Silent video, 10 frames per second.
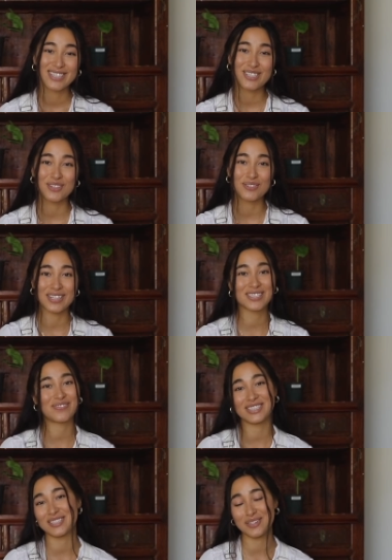to this
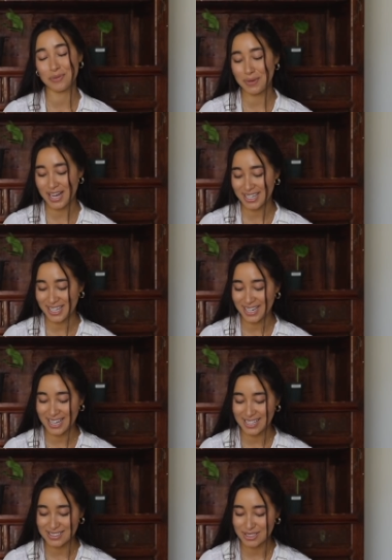physical body.
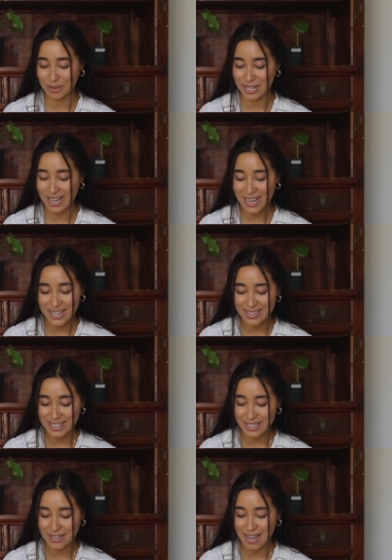And so I
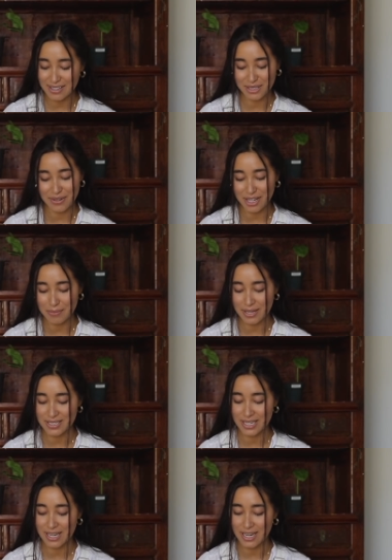highly, highly
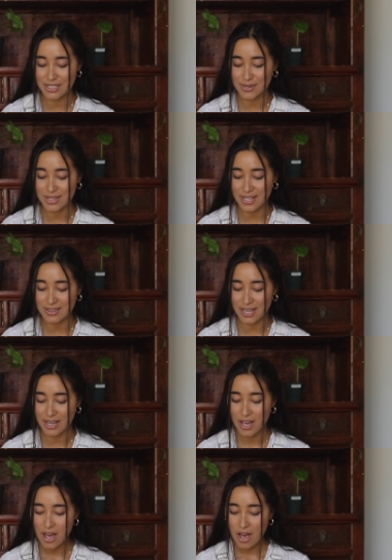recommend it. And I do think
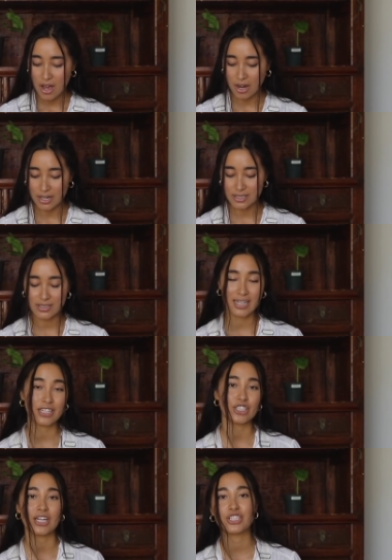that our
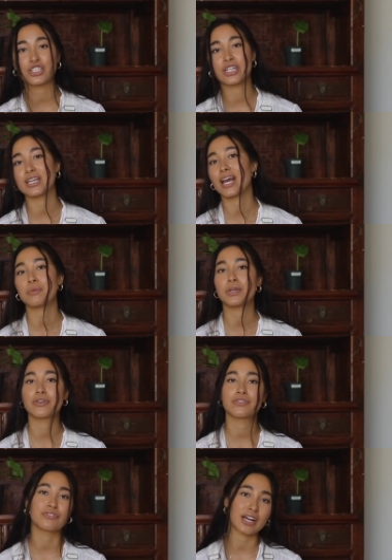digestion can be
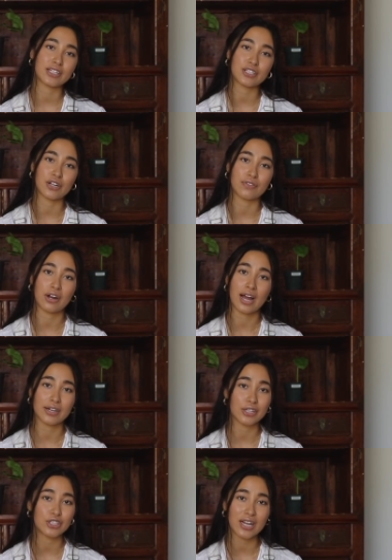a reflection of our
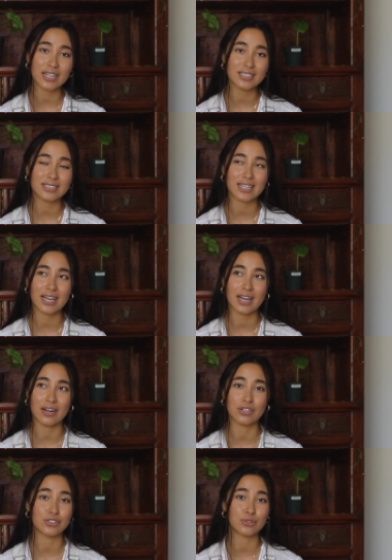energetic state,
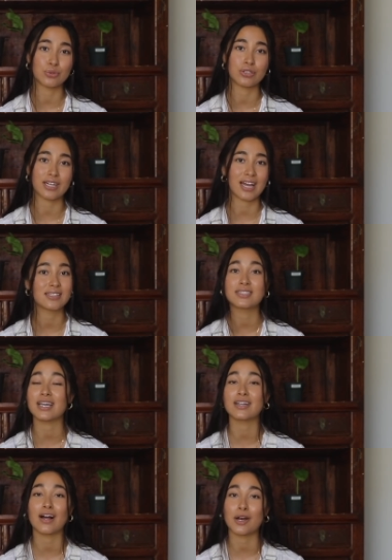and our stool can
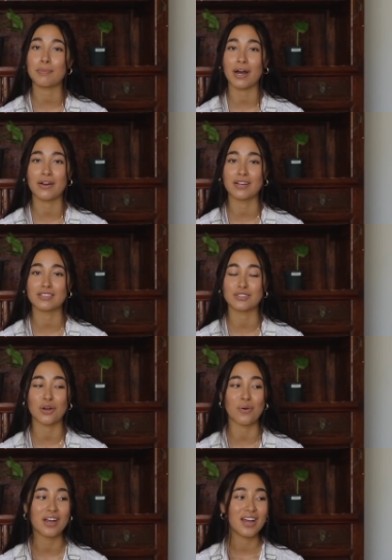say a lot about us.
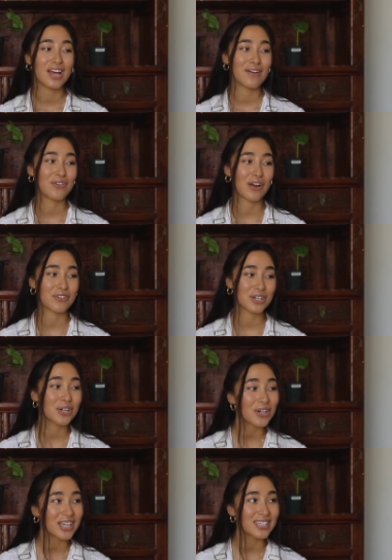So if you're ever
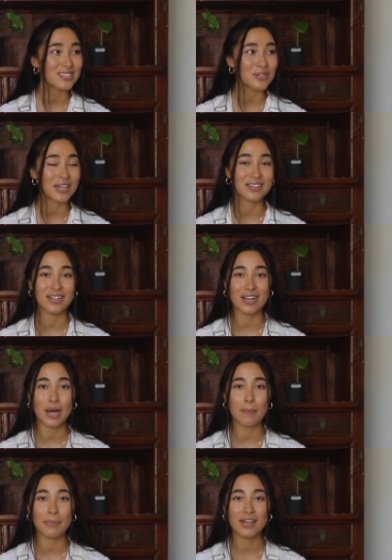curious, you can look
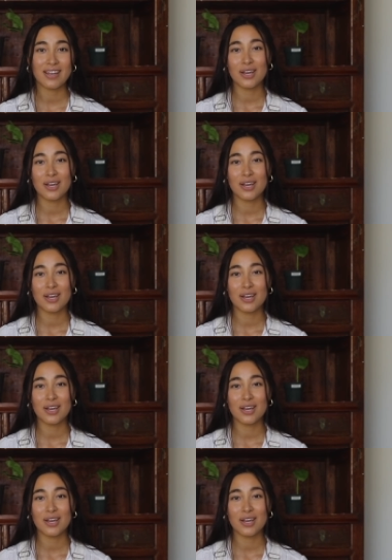up